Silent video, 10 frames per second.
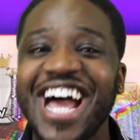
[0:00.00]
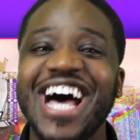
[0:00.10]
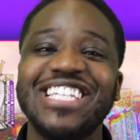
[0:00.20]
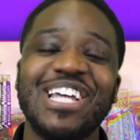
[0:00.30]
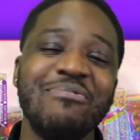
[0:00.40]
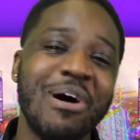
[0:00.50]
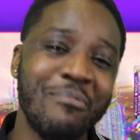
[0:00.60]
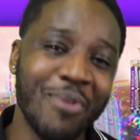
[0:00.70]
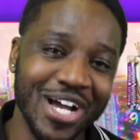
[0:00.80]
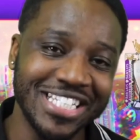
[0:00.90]
And like my
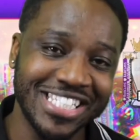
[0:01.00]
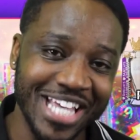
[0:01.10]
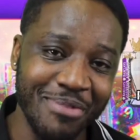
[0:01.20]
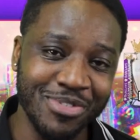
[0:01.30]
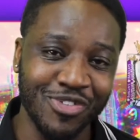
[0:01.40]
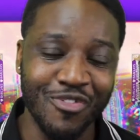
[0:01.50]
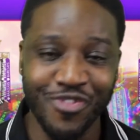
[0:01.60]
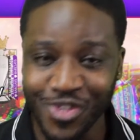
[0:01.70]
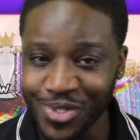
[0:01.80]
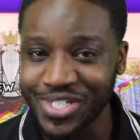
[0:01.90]
boy Semps from
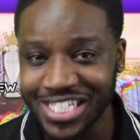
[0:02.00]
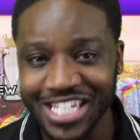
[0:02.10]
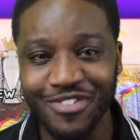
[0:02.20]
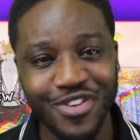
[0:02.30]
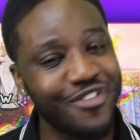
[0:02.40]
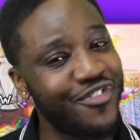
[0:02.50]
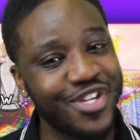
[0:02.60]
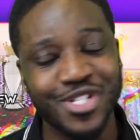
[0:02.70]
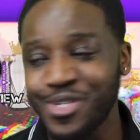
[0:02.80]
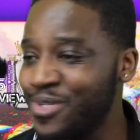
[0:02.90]
Views TV
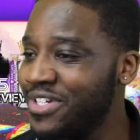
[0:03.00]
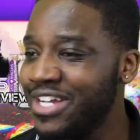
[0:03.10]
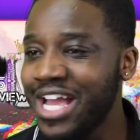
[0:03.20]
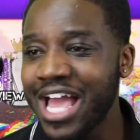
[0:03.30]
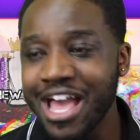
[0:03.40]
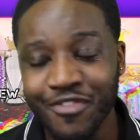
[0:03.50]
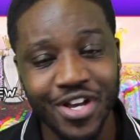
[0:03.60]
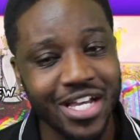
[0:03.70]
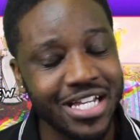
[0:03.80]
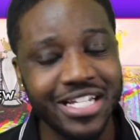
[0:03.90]
Official,
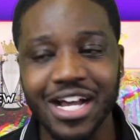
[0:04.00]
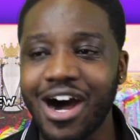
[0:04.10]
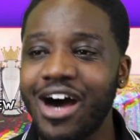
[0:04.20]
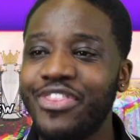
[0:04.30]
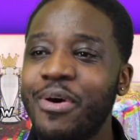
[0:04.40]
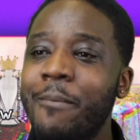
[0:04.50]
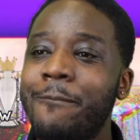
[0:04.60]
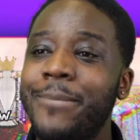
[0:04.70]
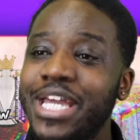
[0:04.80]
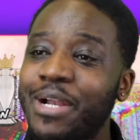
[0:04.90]
Everton are the
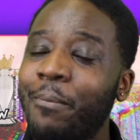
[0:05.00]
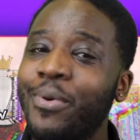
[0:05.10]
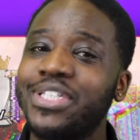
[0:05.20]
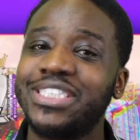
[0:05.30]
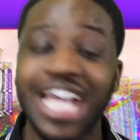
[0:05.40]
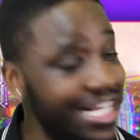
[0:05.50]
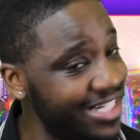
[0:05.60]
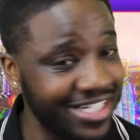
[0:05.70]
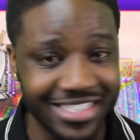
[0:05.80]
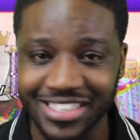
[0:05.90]
big
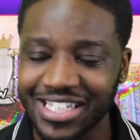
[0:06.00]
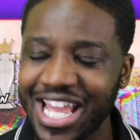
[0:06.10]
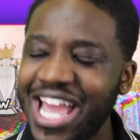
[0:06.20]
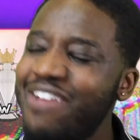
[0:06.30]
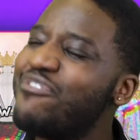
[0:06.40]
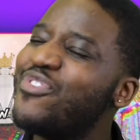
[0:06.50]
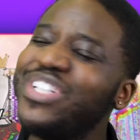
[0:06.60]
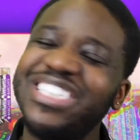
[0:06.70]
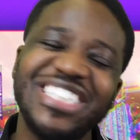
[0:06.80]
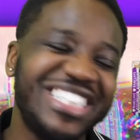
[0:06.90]
pretenders
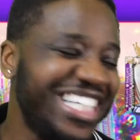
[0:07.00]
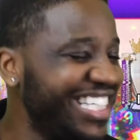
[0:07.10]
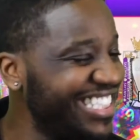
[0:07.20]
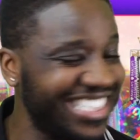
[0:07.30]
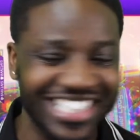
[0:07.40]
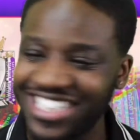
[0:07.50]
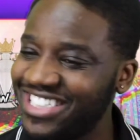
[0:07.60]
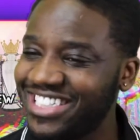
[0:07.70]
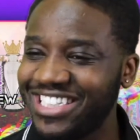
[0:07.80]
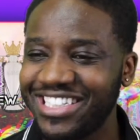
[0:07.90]
every
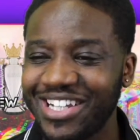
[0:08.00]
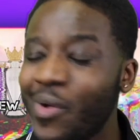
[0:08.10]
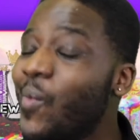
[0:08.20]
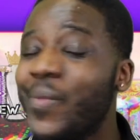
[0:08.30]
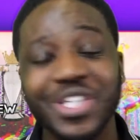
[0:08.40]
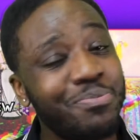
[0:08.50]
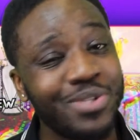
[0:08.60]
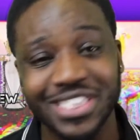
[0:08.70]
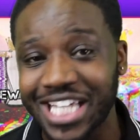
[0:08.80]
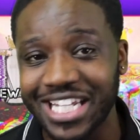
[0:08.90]
season. Always
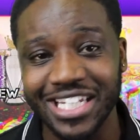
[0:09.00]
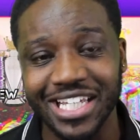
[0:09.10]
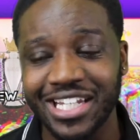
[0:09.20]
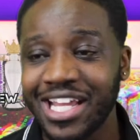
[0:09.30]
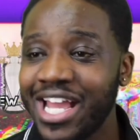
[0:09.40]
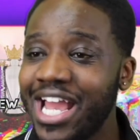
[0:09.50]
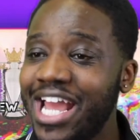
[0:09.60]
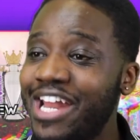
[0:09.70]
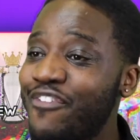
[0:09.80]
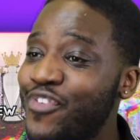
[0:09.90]
pretending.
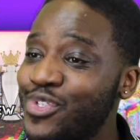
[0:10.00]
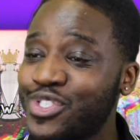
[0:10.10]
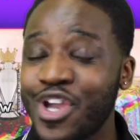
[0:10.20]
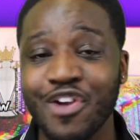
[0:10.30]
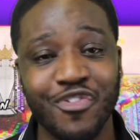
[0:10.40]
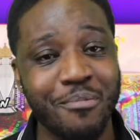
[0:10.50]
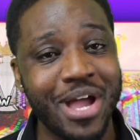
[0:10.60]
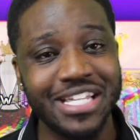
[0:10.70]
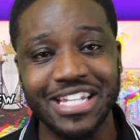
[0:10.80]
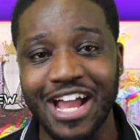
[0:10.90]
And I feel sorry for
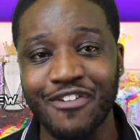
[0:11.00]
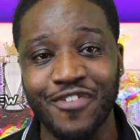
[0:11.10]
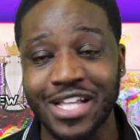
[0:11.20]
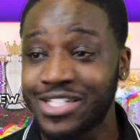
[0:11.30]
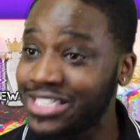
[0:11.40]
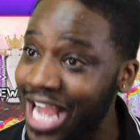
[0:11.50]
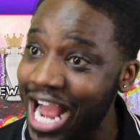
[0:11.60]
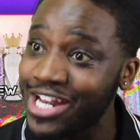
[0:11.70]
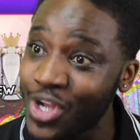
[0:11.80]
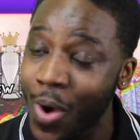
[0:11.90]
Man United fans because
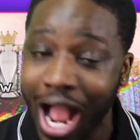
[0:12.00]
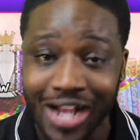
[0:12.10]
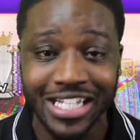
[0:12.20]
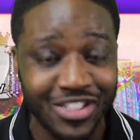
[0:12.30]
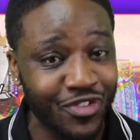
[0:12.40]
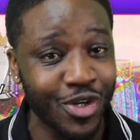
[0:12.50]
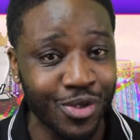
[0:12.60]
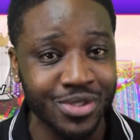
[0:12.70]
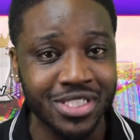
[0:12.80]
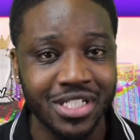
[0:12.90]
I know how this
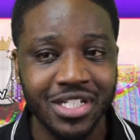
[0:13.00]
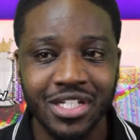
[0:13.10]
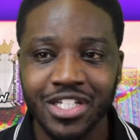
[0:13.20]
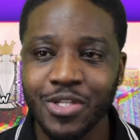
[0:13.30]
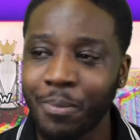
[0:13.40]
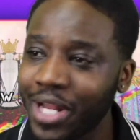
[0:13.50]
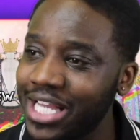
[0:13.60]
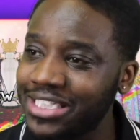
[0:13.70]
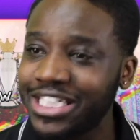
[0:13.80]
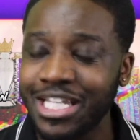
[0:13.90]
feels. You play
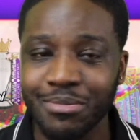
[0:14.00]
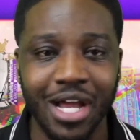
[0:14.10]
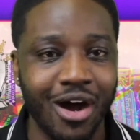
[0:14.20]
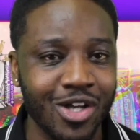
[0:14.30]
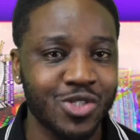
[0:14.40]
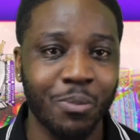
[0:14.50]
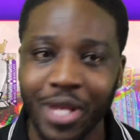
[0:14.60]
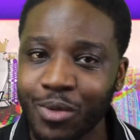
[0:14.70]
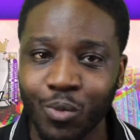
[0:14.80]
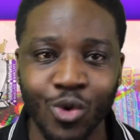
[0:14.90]
a team like Arsenal
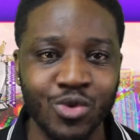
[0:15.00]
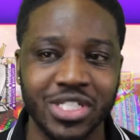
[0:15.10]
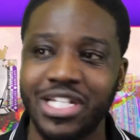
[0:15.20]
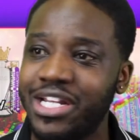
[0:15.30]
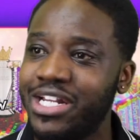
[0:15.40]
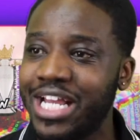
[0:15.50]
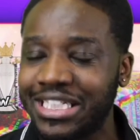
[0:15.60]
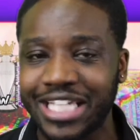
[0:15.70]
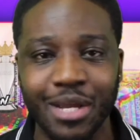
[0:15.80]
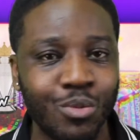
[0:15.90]
played Wolves, and then the
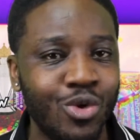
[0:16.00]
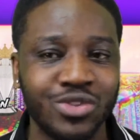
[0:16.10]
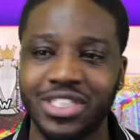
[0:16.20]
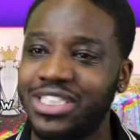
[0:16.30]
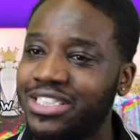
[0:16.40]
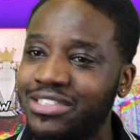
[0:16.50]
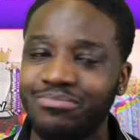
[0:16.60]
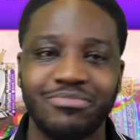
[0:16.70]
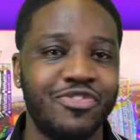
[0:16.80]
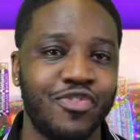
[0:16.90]
next game Wolves are just
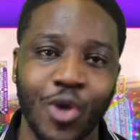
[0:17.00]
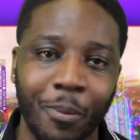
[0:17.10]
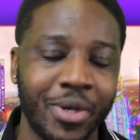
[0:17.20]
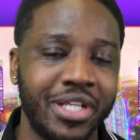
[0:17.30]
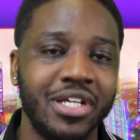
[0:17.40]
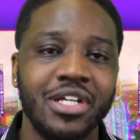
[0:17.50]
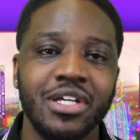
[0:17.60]
flopping.